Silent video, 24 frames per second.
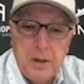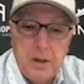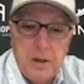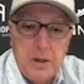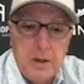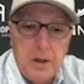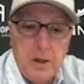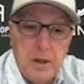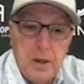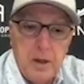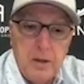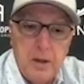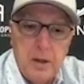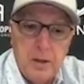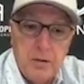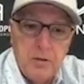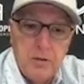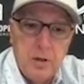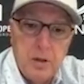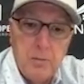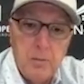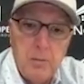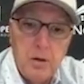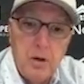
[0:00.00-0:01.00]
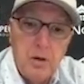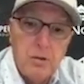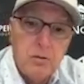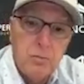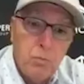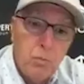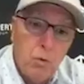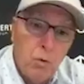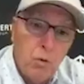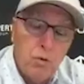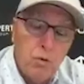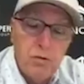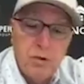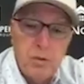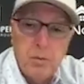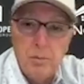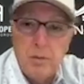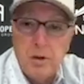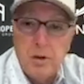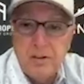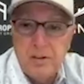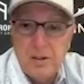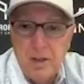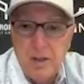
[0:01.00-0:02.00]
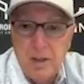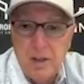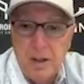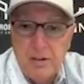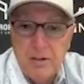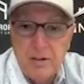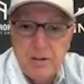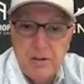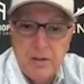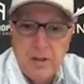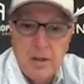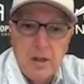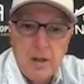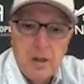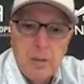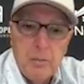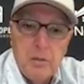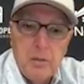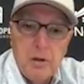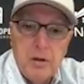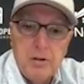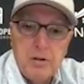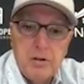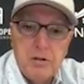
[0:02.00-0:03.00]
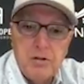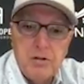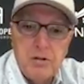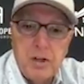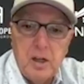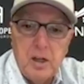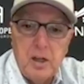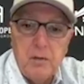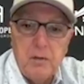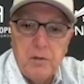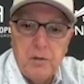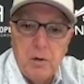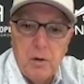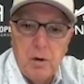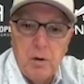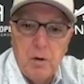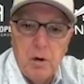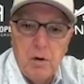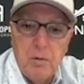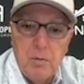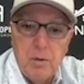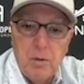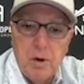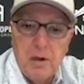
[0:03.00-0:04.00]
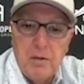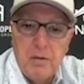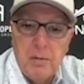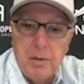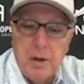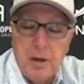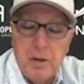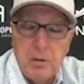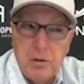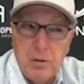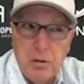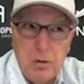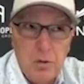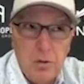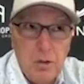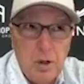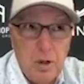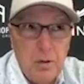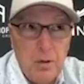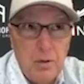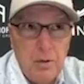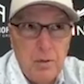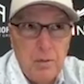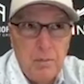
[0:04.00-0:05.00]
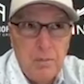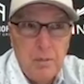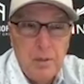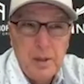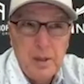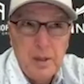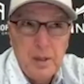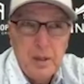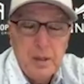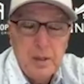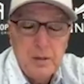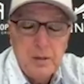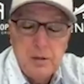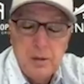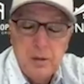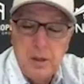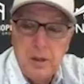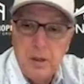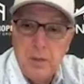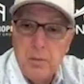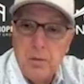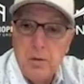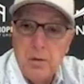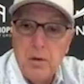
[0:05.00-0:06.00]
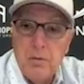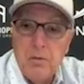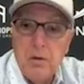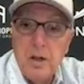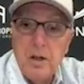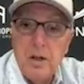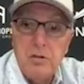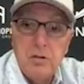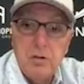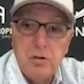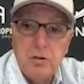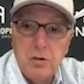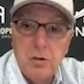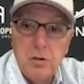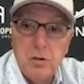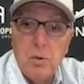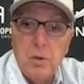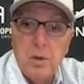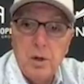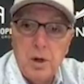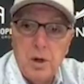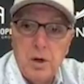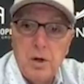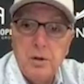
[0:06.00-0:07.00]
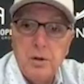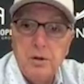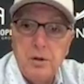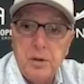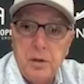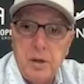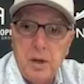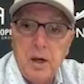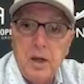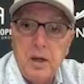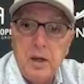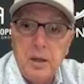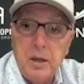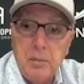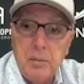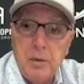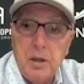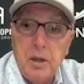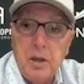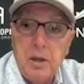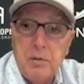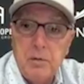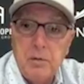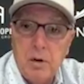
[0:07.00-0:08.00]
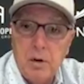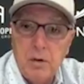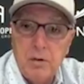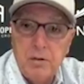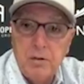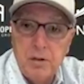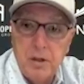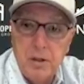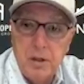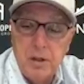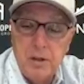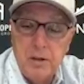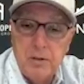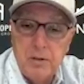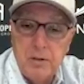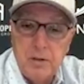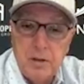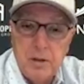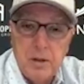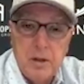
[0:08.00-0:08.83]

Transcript: and some months more, some months less, but it's a steady flow of them. We have about 210 renovations going on today in many of our cities.